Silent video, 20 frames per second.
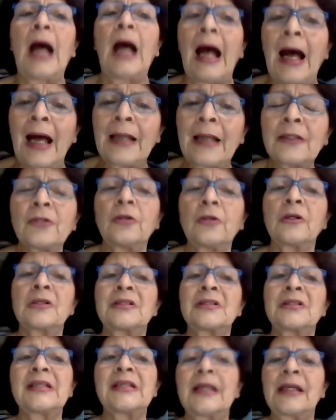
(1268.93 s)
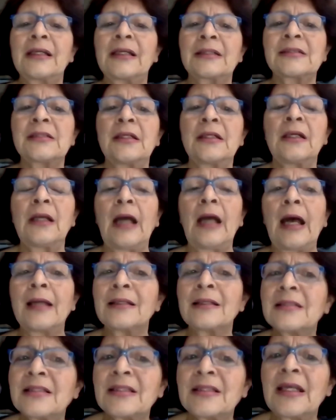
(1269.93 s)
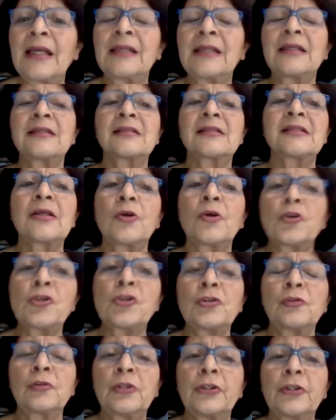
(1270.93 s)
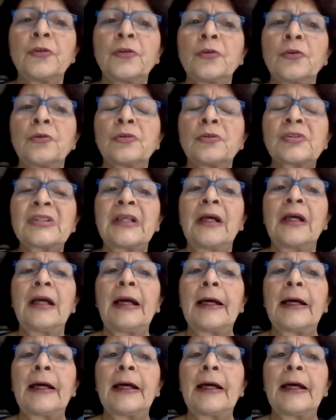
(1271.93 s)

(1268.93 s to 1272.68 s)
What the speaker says: eye contact, understanding social cues,